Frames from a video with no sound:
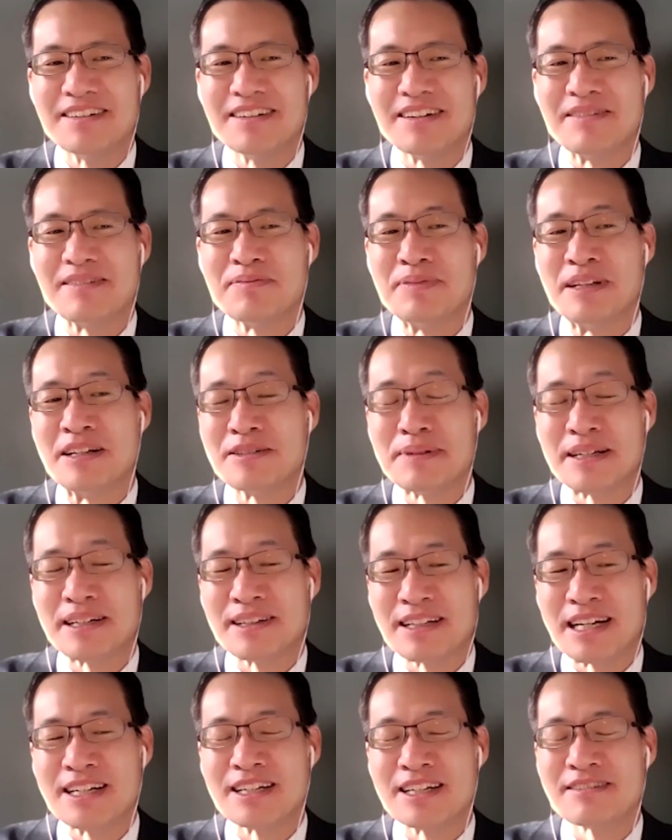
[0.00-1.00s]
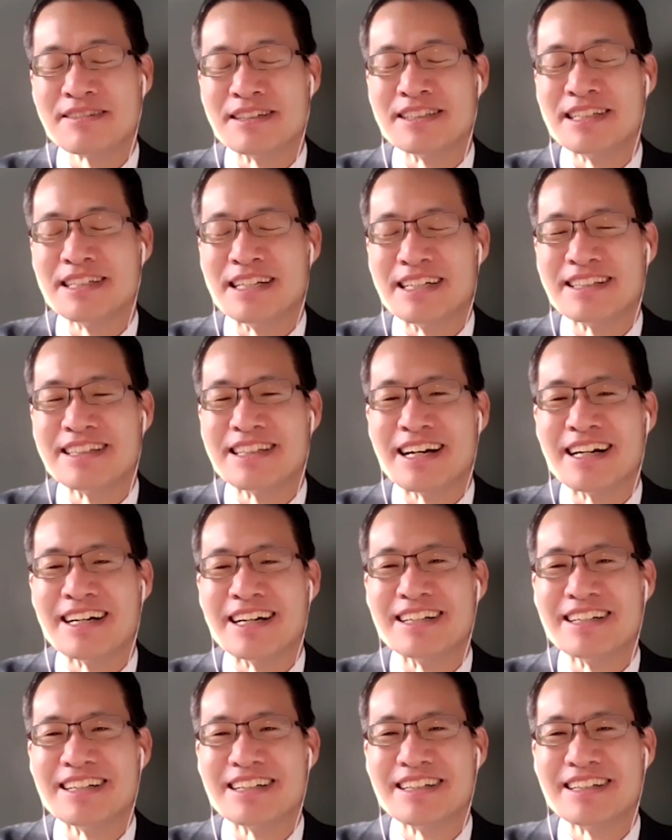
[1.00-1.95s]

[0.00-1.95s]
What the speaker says: there's been a lot of critique that